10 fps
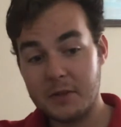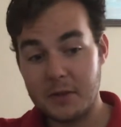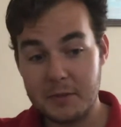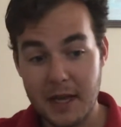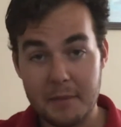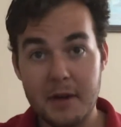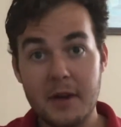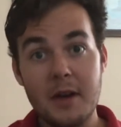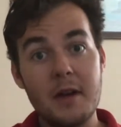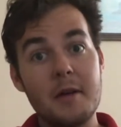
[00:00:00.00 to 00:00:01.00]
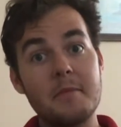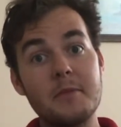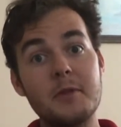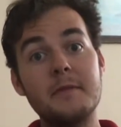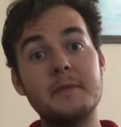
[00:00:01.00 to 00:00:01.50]
trim tab
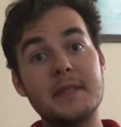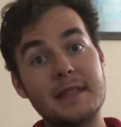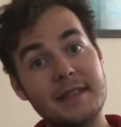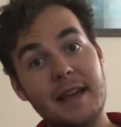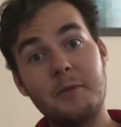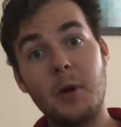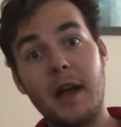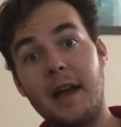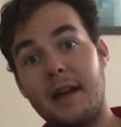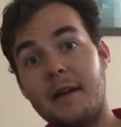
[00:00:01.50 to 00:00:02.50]
moves the same way